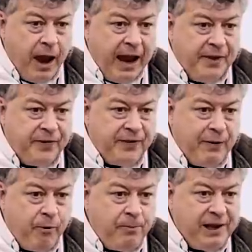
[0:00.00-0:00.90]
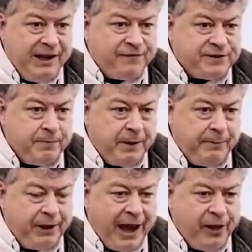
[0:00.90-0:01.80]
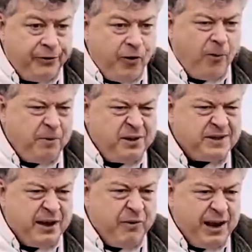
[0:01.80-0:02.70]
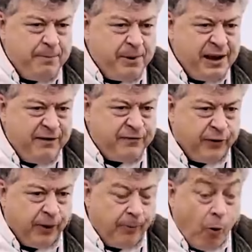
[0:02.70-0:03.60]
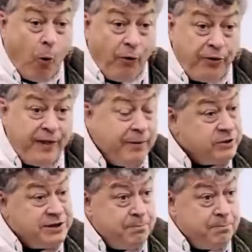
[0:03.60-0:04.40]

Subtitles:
in that there were beliefs that people held not because they really believed in them or that there was